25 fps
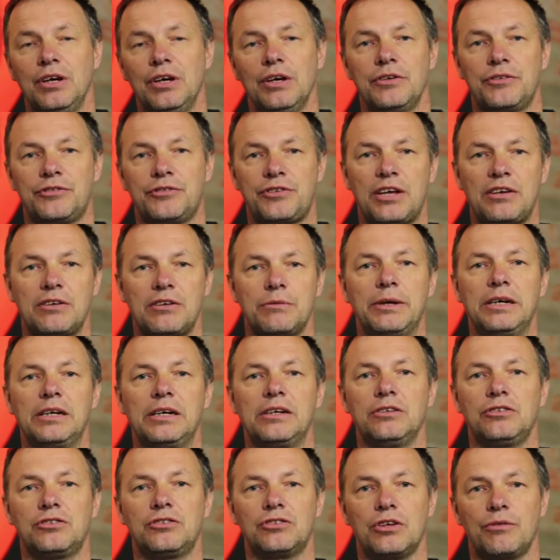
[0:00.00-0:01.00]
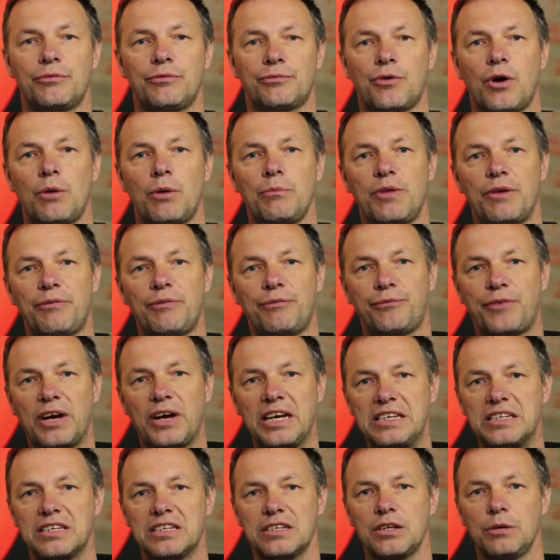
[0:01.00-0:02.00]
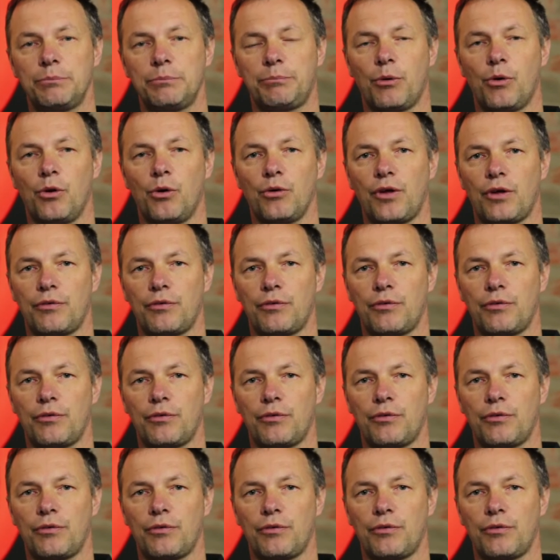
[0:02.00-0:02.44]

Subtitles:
centimeters from the face of the board